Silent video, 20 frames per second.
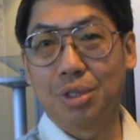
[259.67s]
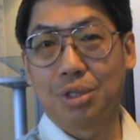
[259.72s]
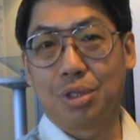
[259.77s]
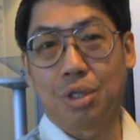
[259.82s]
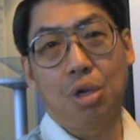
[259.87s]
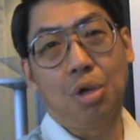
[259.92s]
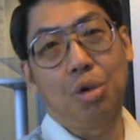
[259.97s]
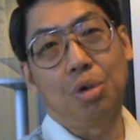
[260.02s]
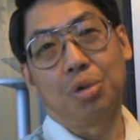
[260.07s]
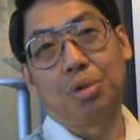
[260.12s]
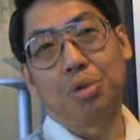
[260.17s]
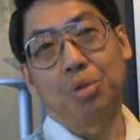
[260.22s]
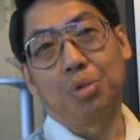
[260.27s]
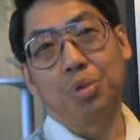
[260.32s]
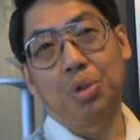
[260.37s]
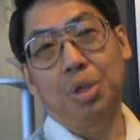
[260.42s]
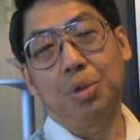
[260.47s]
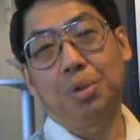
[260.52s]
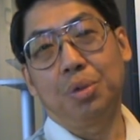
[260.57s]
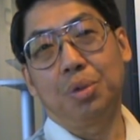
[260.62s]
So
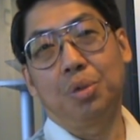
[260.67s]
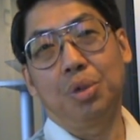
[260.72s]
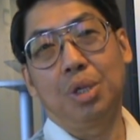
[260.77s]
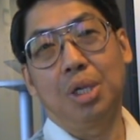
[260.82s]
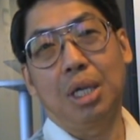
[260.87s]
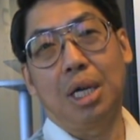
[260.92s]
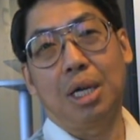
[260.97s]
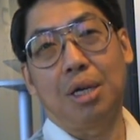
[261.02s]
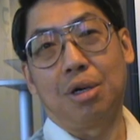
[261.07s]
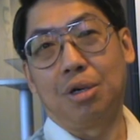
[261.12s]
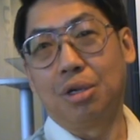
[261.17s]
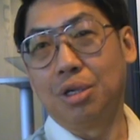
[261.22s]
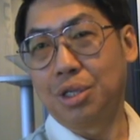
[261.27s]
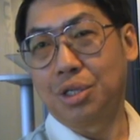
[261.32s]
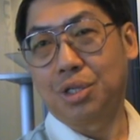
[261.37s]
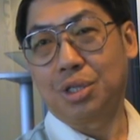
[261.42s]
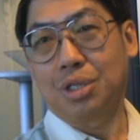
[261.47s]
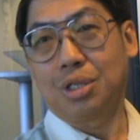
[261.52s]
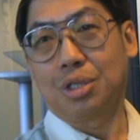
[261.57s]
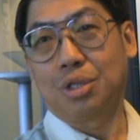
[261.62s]
we are
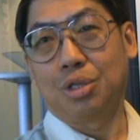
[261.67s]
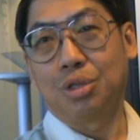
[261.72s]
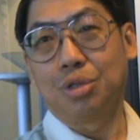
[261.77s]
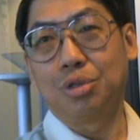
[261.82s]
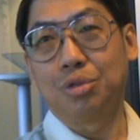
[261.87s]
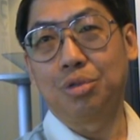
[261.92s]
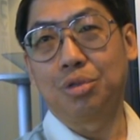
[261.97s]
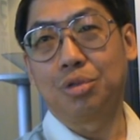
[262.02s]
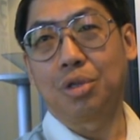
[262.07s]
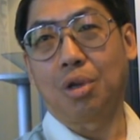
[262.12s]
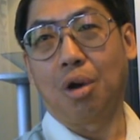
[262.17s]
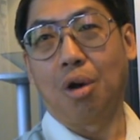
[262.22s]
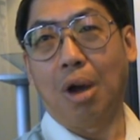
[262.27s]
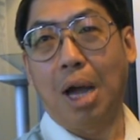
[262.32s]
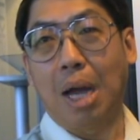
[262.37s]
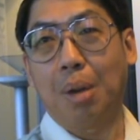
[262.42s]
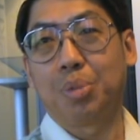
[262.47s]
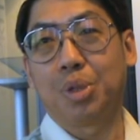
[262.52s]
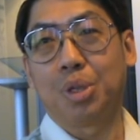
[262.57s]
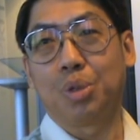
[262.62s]
urged to
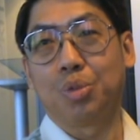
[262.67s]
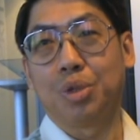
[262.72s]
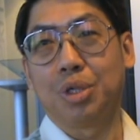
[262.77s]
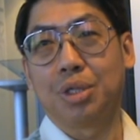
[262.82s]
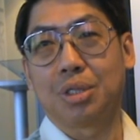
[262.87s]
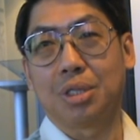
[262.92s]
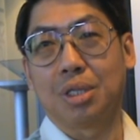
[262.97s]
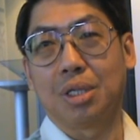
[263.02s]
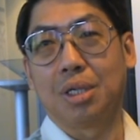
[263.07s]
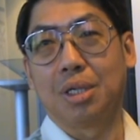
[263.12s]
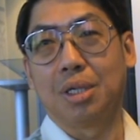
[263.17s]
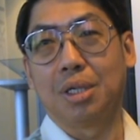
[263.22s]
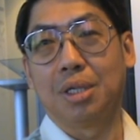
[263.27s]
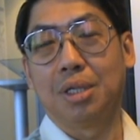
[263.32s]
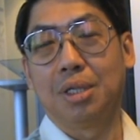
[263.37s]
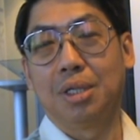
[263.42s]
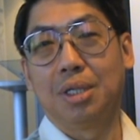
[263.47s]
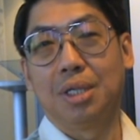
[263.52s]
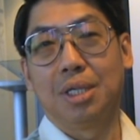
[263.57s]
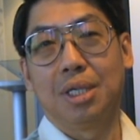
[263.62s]
cooperate with
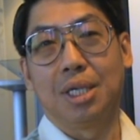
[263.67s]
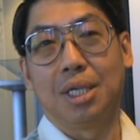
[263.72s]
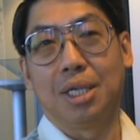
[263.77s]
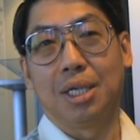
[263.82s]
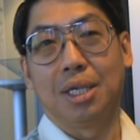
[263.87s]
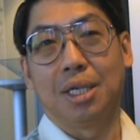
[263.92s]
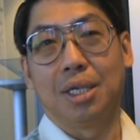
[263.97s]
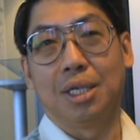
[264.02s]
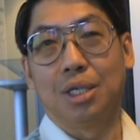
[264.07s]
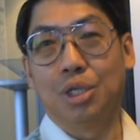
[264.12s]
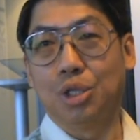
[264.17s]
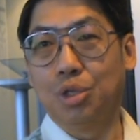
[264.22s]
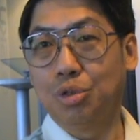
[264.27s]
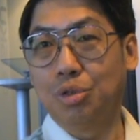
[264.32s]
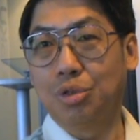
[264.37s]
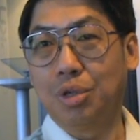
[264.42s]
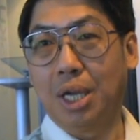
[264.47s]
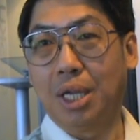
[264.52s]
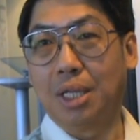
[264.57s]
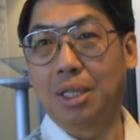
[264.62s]

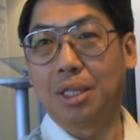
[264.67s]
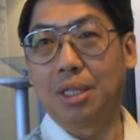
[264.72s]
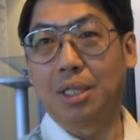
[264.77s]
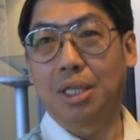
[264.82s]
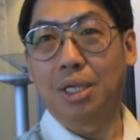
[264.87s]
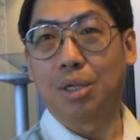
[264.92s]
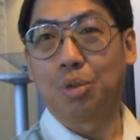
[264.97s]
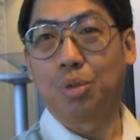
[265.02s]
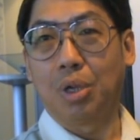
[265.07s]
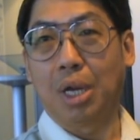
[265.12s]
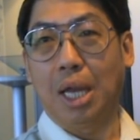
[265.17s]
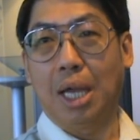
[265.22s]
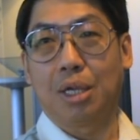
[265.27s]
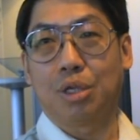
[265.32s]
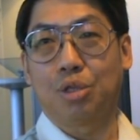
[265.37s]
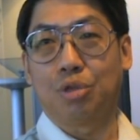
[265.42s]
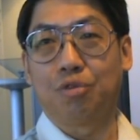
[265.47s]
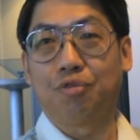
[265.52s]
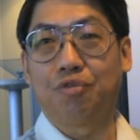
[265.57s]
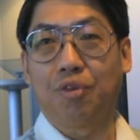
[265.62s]
you and would
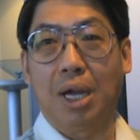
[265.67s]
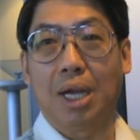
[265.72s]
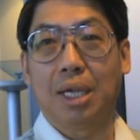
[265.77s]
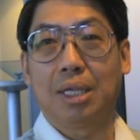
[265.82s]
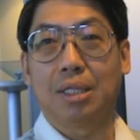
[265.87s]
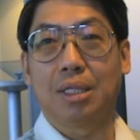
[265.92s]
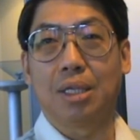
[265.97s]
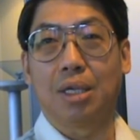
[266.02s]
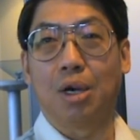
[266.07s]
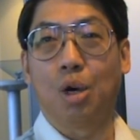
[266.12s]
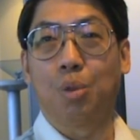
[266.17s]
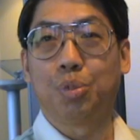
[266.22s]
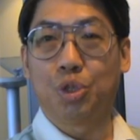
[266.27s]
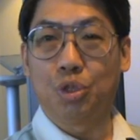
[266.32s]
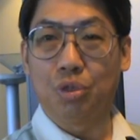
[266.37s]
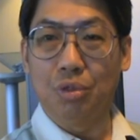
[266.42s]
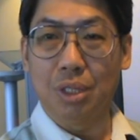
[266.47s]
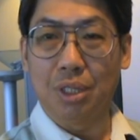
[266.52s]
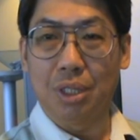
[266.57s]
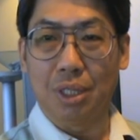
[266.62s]
like to find the
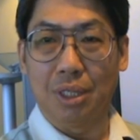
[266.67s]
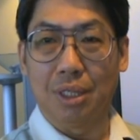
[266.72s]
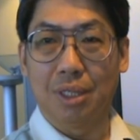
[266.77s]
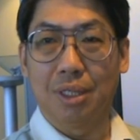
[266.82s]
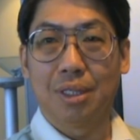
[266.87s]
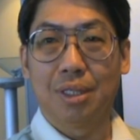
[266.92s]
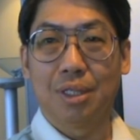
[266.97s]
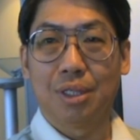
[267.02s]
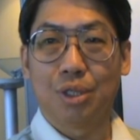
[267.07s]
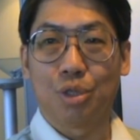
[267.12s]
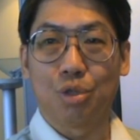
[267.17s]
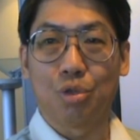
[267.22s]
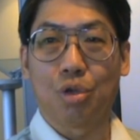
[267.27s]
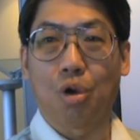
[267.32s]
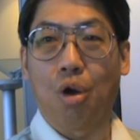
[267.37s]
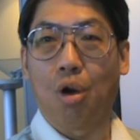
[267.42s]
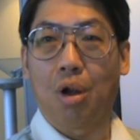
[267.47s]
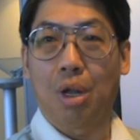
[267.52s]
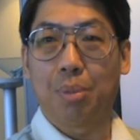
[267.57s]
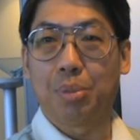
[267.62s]
opportunity to
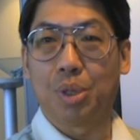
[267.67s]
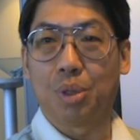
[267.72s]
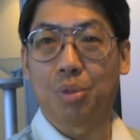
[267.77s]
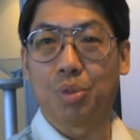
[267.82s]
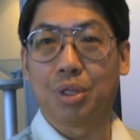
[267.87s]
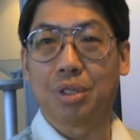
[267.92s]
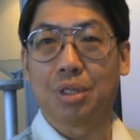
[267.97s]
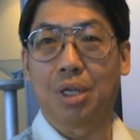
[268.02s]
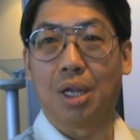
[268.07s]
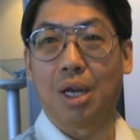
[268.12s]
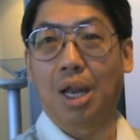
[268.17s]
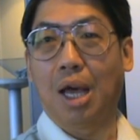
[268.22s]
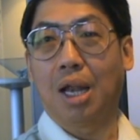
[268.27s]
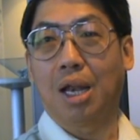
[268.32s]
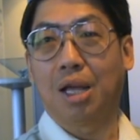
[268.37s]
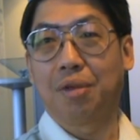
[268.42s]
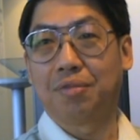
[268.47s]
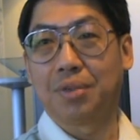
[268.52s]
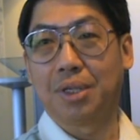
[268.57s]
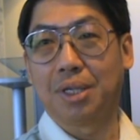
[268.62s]
cooperate with a
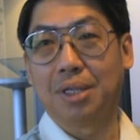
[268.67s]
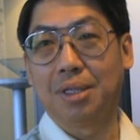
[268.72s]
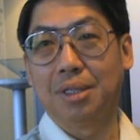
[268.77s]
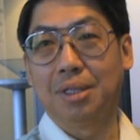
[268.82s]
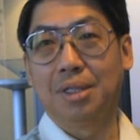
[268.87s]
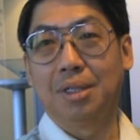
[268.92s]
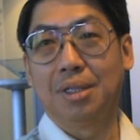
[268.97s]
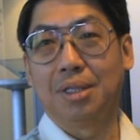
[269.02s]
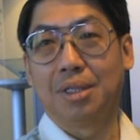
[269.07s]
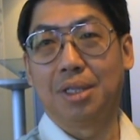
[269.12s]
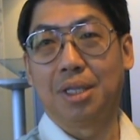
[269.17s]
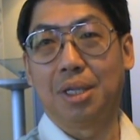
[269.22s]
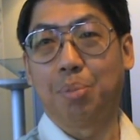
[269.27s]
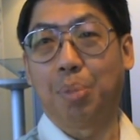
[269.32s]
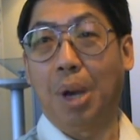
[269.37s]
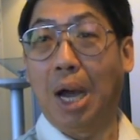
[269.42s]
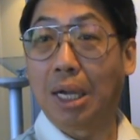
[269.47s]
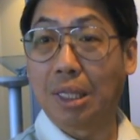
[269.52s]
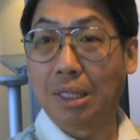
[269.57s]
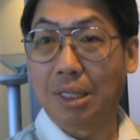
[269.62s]
lot of the
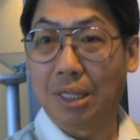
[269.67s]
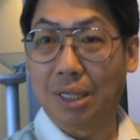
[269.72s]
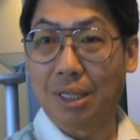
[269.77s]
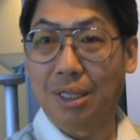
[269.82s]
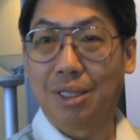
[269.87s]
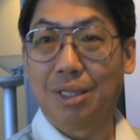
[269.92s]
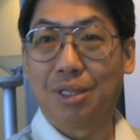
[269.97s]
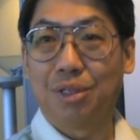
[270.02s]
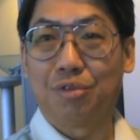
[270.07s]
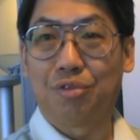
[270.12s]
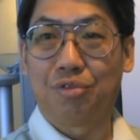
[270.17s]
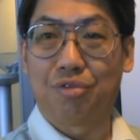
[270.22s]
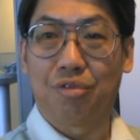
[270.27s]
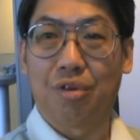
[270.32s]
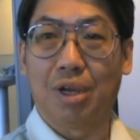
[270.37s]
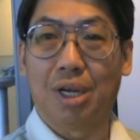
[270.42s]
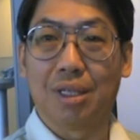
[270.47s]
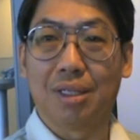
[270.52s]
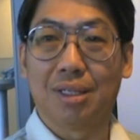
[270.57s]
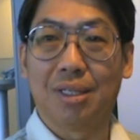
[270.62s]
partner
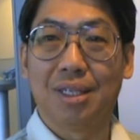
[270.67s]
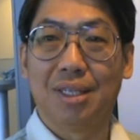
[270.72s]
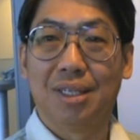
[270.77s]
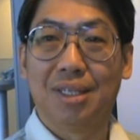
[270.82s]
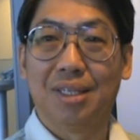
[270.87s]
from